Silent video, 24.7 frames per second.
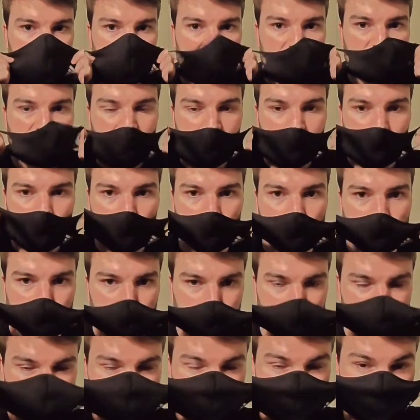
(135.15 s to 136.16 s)
If I wear
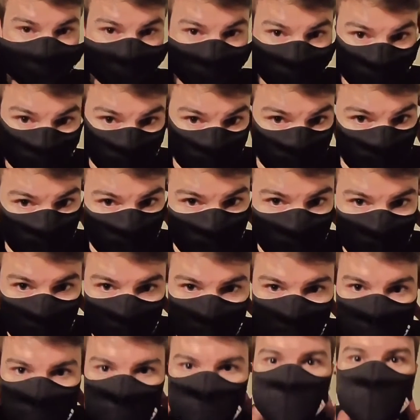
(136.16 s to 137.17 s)
it
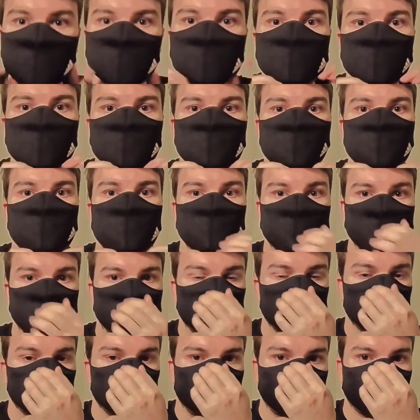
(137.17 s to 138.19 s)
very
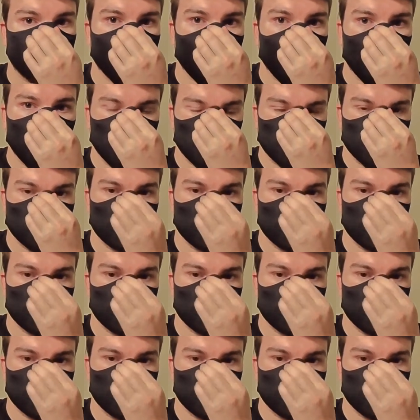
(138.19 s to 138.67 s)
quickly,